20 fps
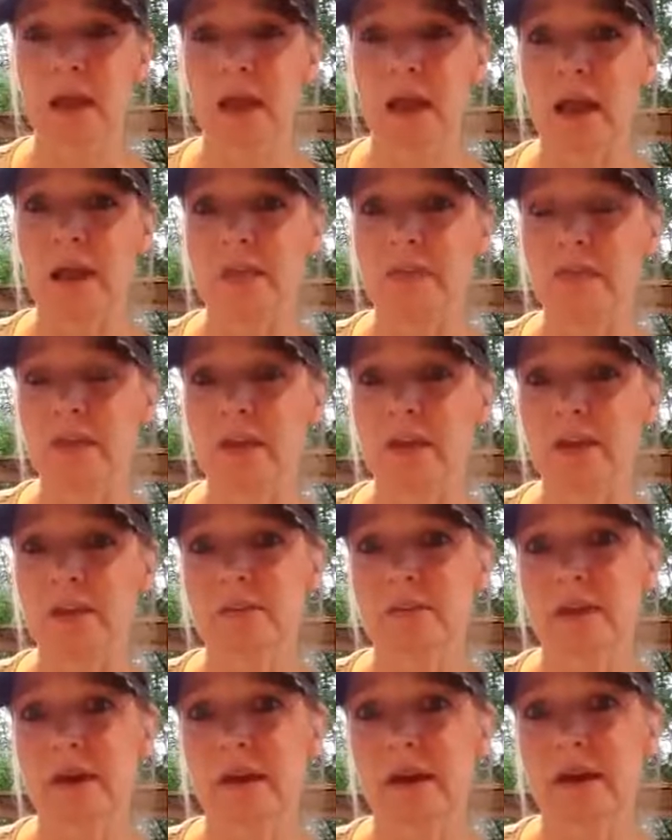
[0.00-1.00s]
I think
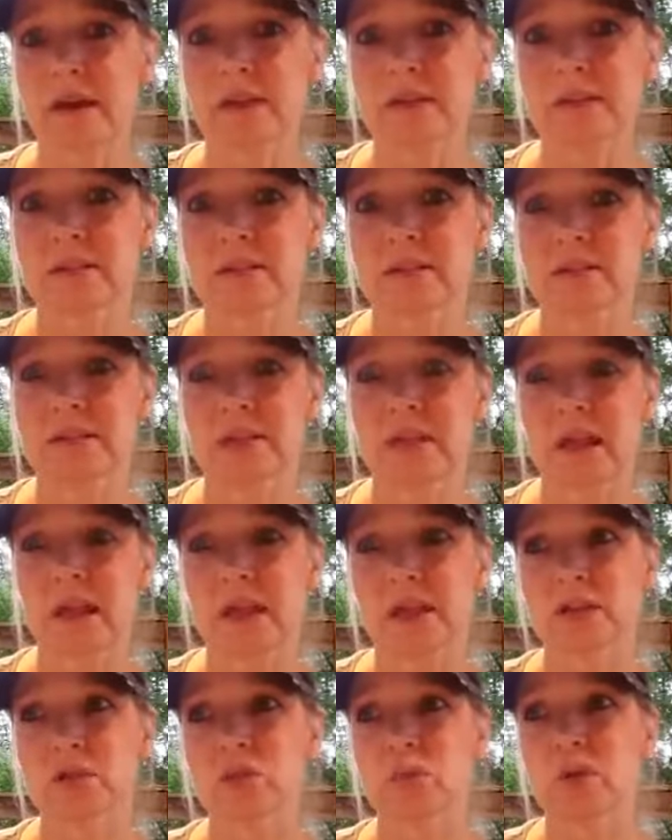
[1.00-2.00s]
that
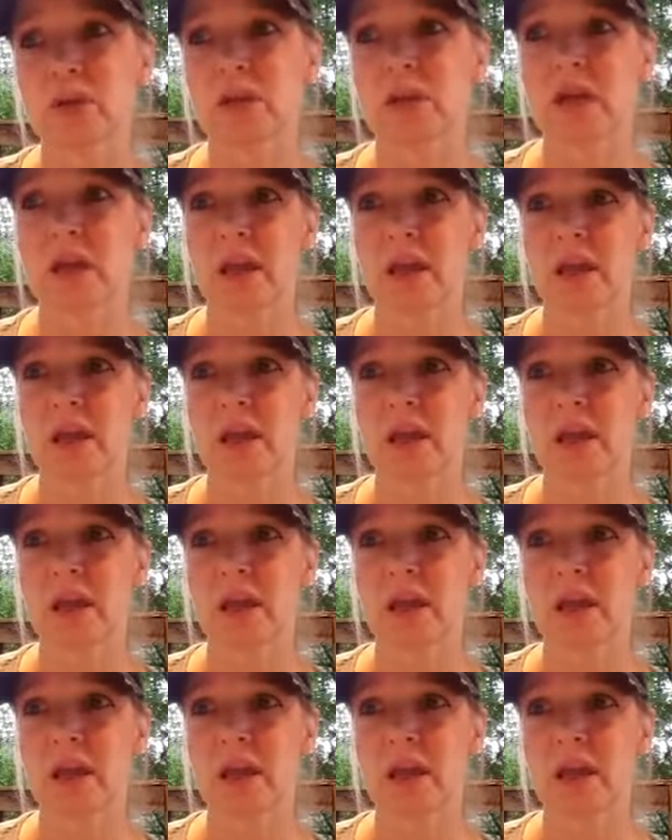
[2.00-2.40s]
as we